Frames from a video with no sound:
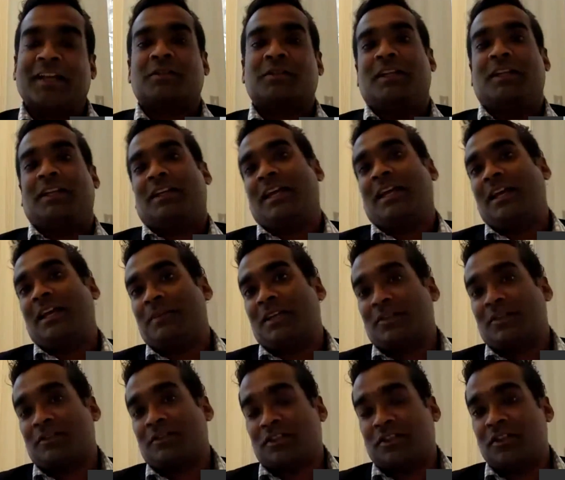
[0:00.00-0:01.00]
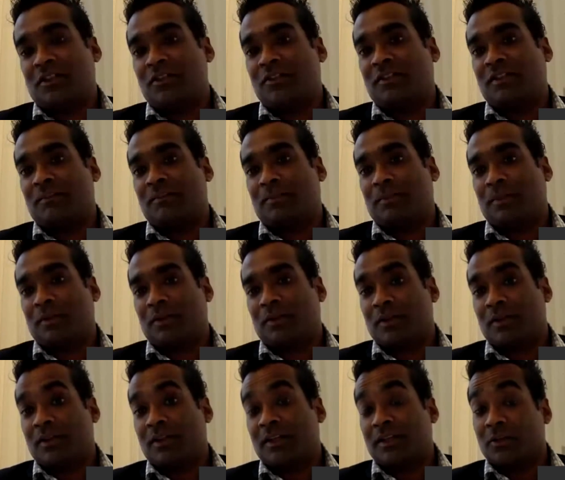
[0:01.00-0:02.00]
And actually it came down to two
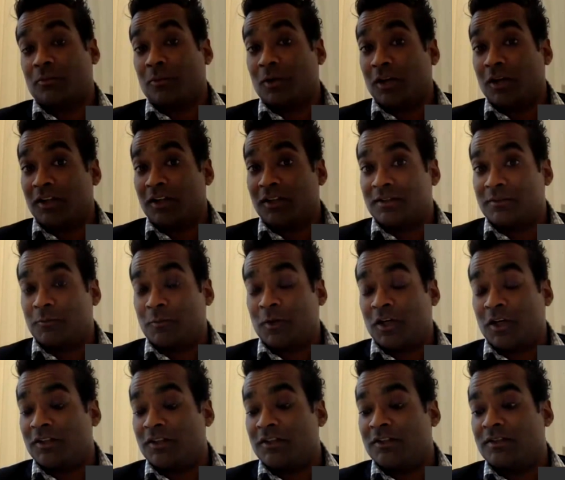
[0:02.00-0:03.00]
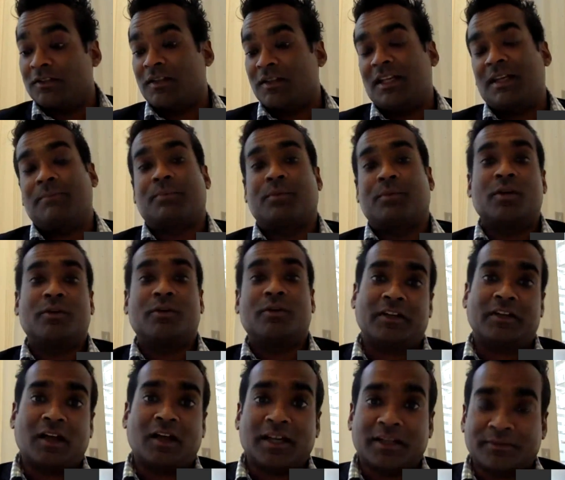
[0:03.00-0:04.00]
simple little words,
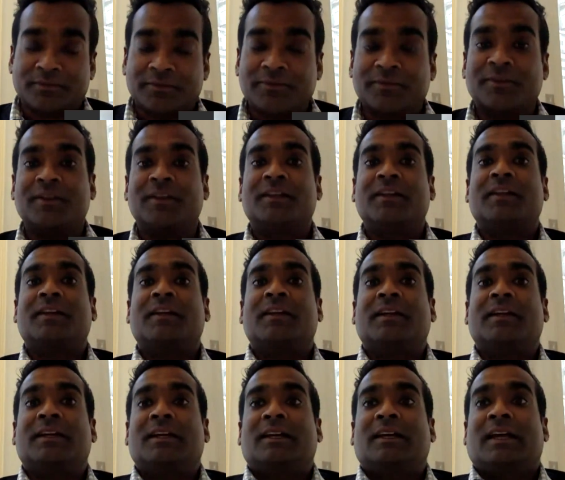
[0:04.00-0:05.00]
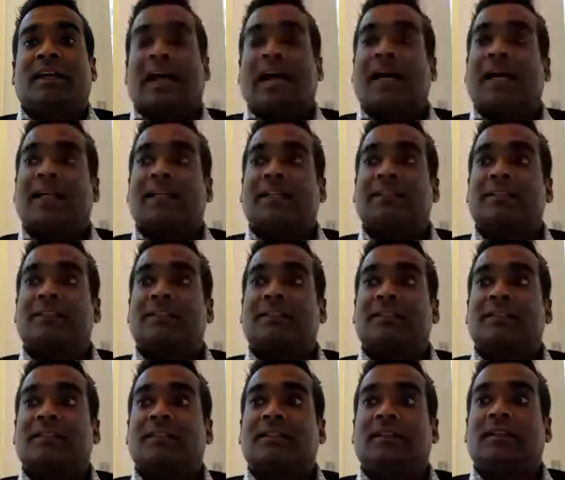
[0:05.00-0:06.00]
improving life.
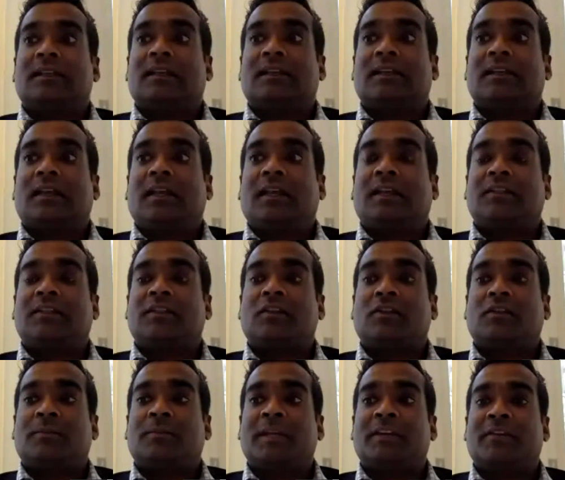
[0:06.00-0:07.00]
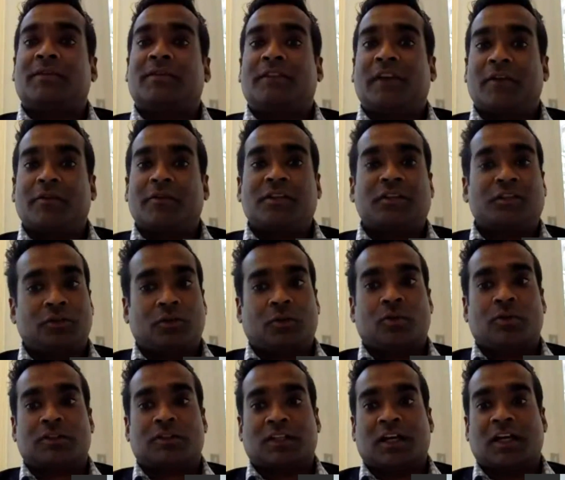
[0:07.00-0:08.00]
And it took me a very
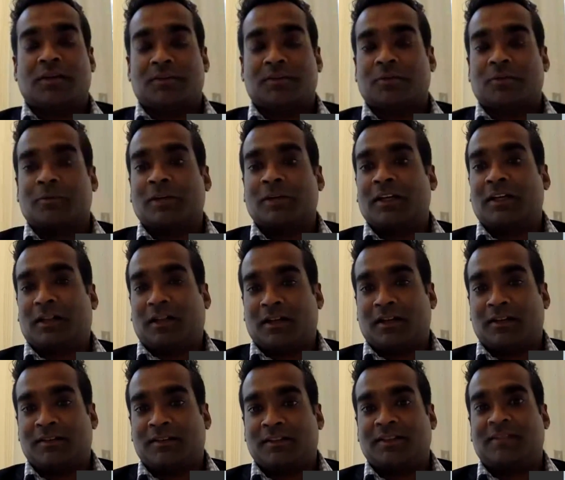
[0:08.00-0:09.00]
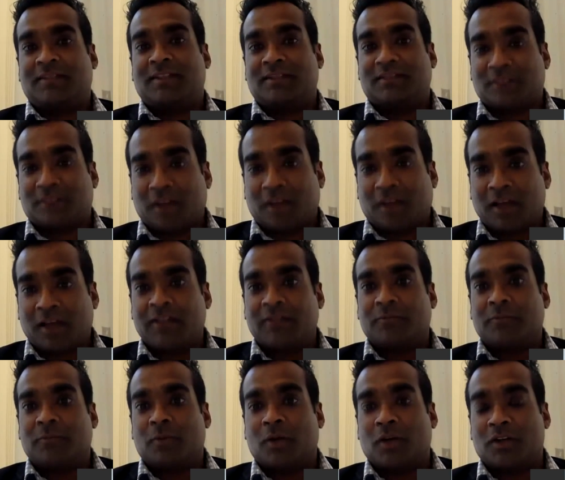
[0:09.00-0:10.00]
short time to realize that
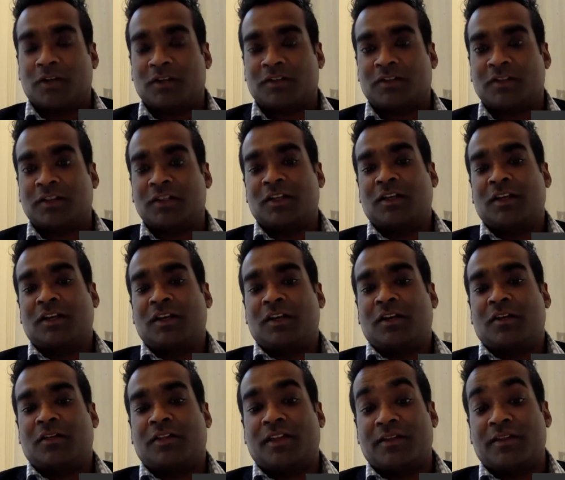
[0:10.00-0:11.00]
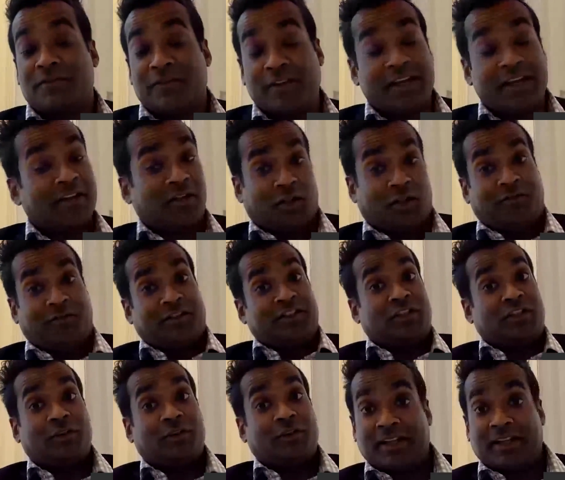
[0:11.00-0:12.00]
design was the
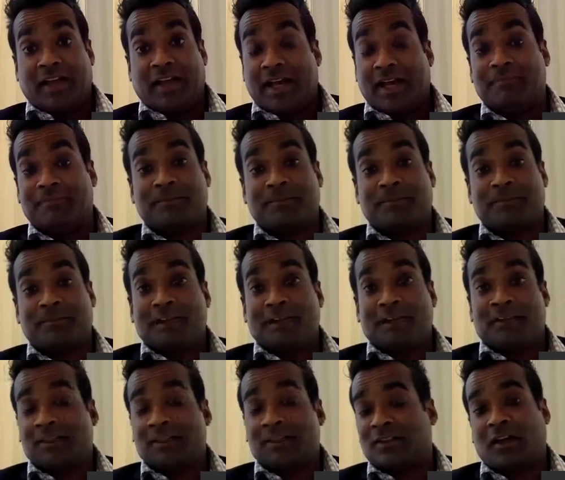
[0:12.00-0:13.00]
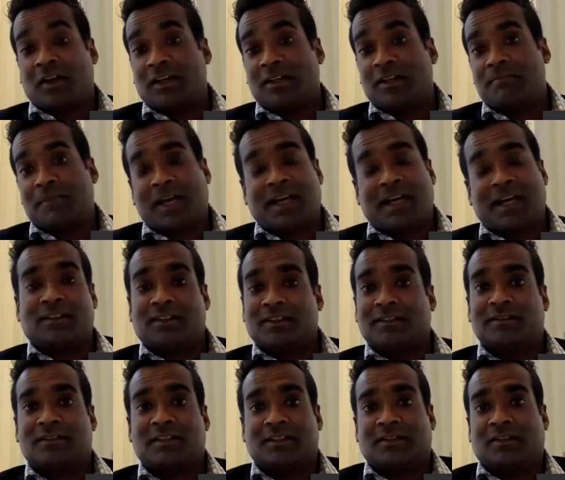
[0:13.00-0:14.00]
vehicle for doing that. Design
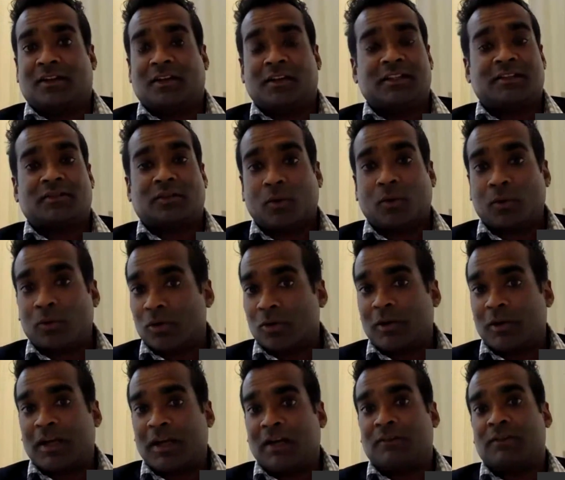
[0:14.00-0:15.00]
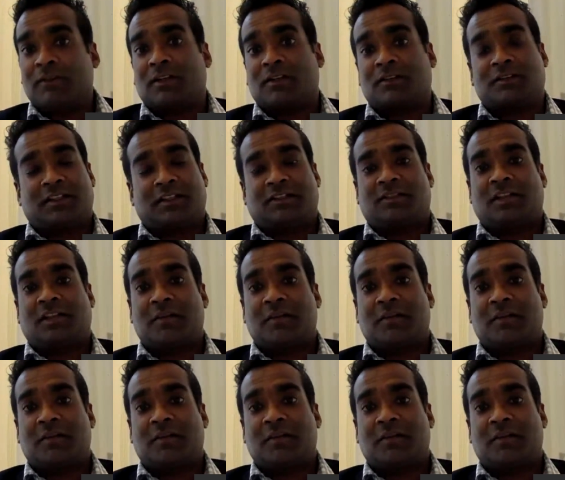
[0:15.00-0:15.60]
matters. Design is all around us.